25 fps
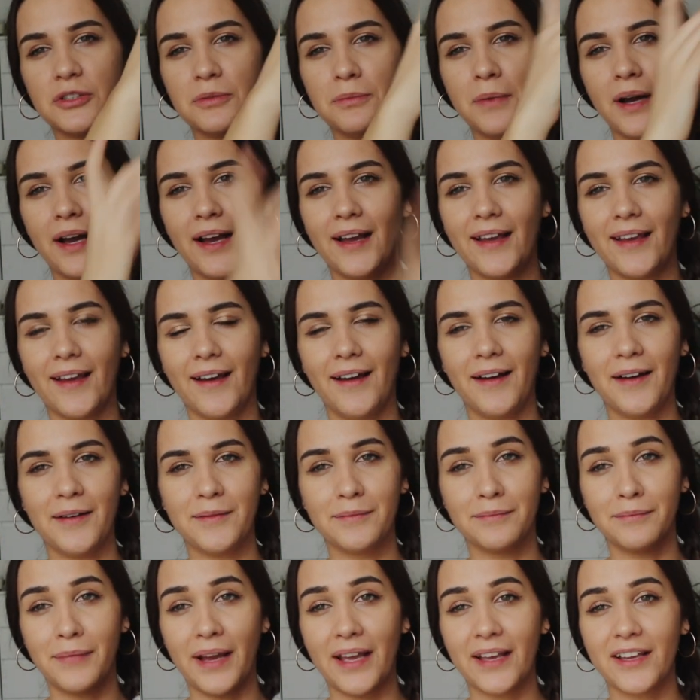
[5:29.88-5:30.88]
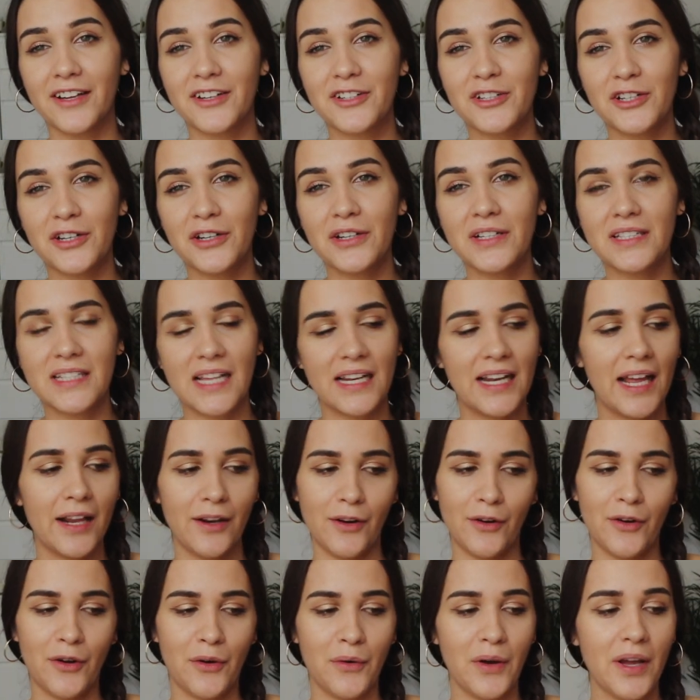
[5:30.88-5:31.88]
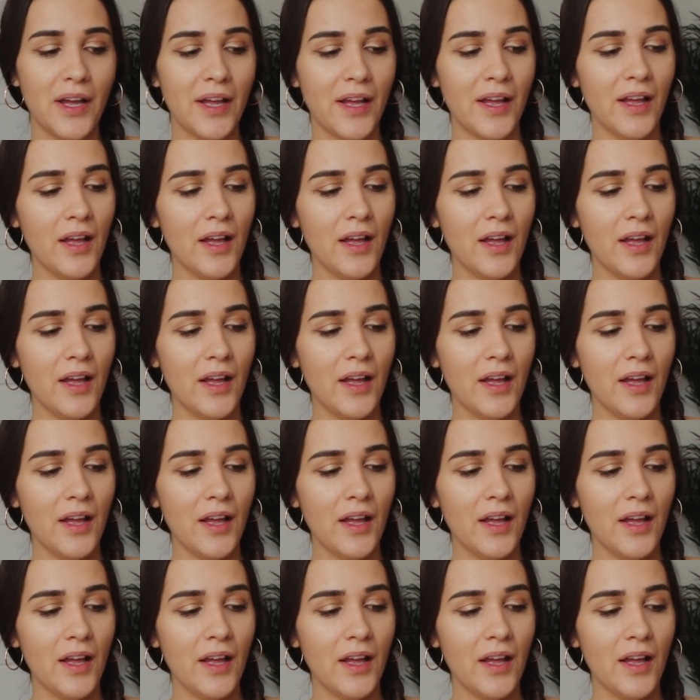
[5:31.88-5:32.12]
to my biker shorts, and I don't know